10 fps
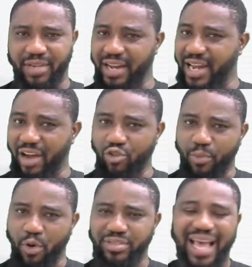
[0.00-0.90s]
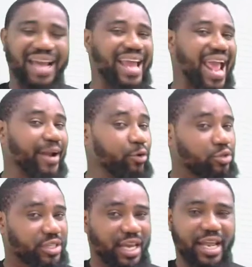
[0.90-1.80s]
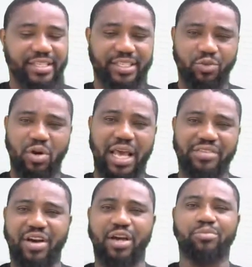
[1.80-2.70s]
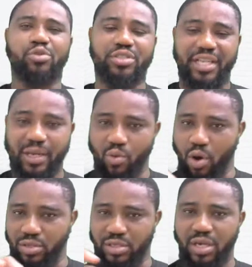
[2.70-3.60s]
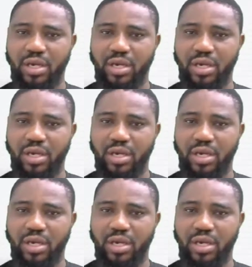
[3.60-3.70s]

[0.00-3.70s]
like the arthropods, and endoskeleton, the one that is found mostly in what?